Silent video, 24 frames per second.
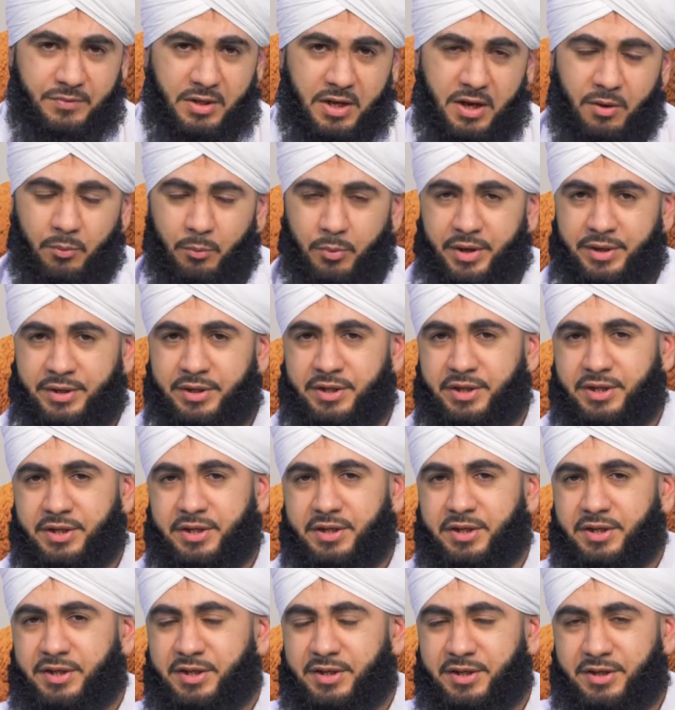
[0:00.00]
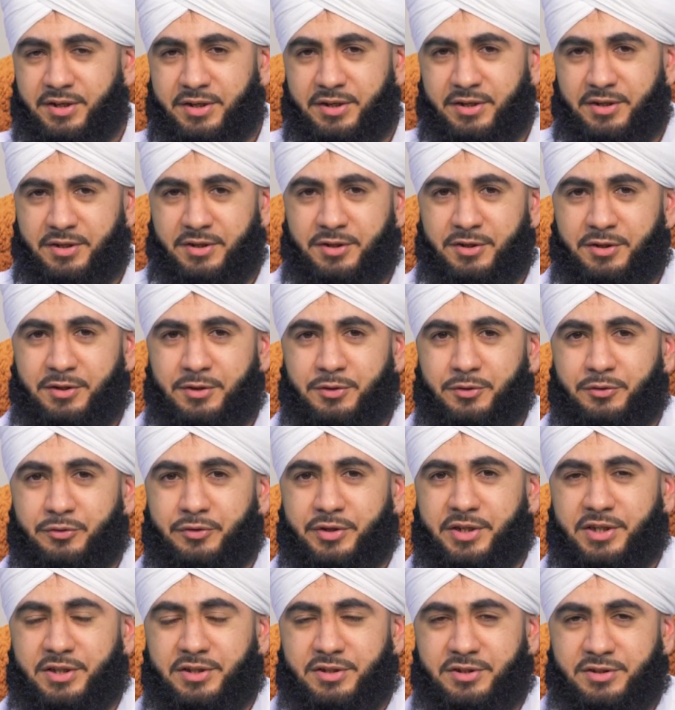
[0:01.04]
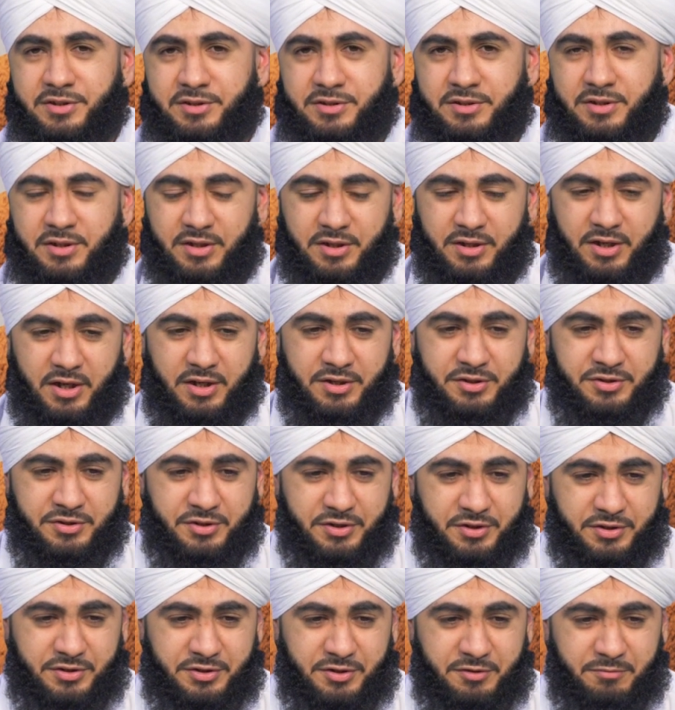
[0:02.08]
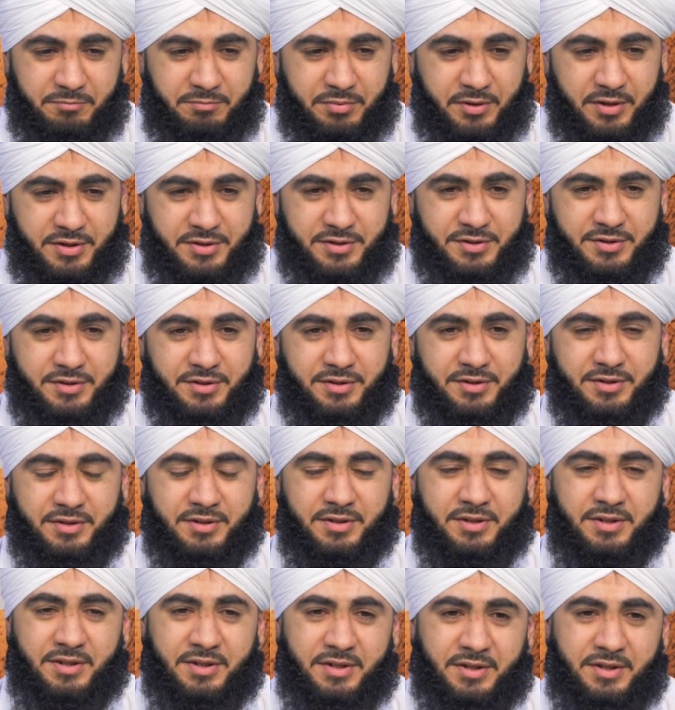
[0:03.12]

And when he reached a certain person,